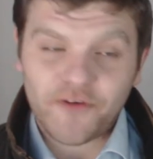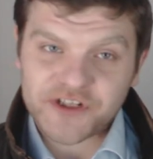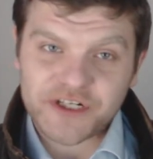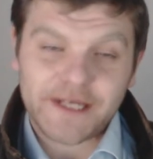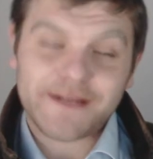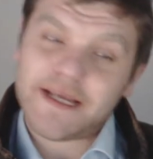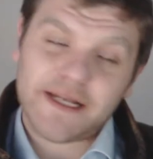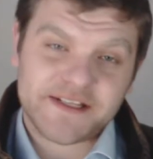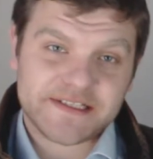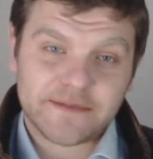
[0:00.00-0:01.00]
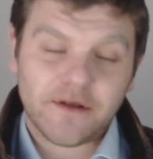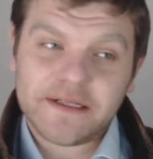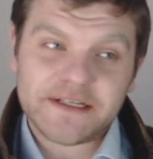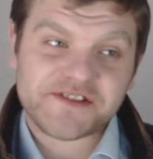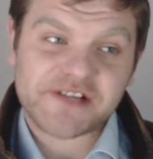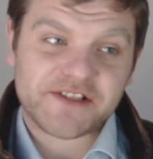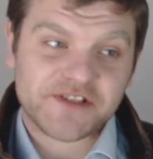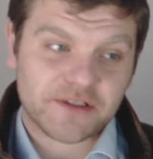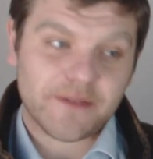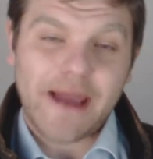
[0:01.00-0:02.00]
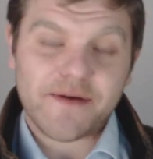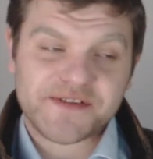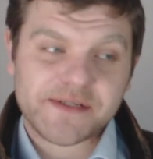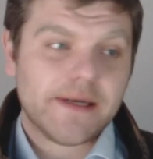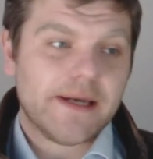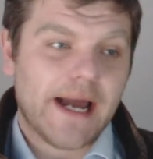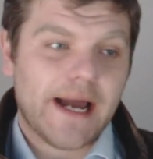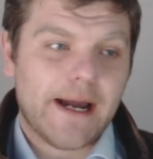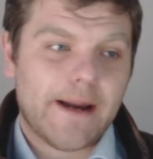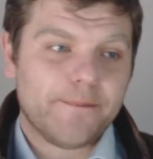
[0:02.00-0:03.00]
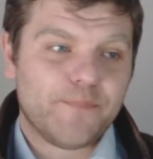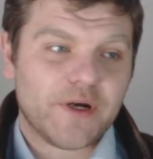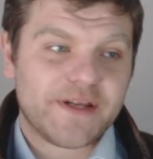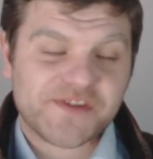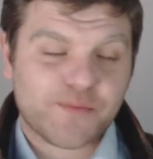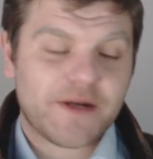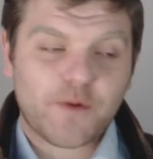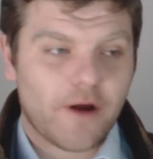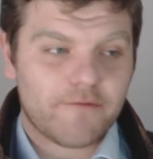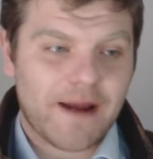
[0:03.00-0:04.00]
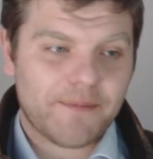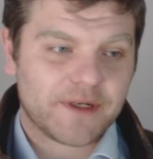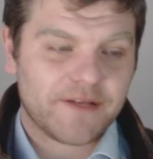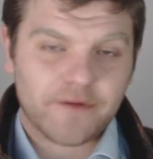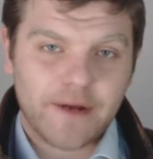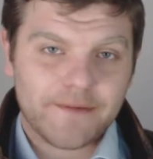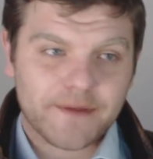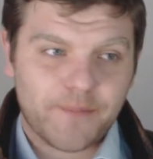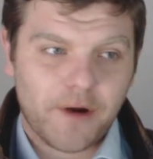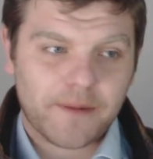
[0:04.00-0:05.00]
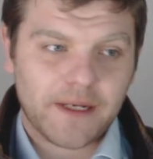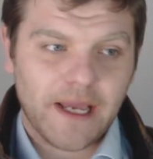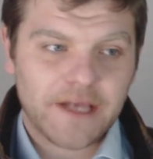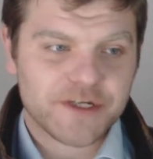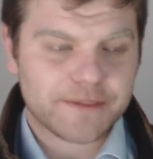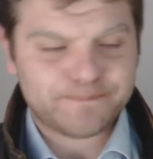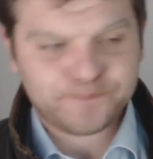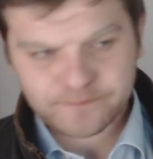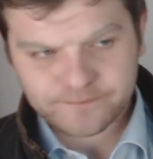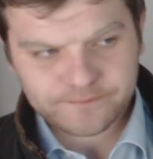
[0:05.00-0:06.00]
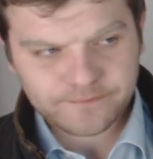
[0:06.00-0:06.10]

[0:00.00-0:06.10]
Unfortunately, the elites didn't like this and took them out. Um, but it spread quite rapidly throughout the population.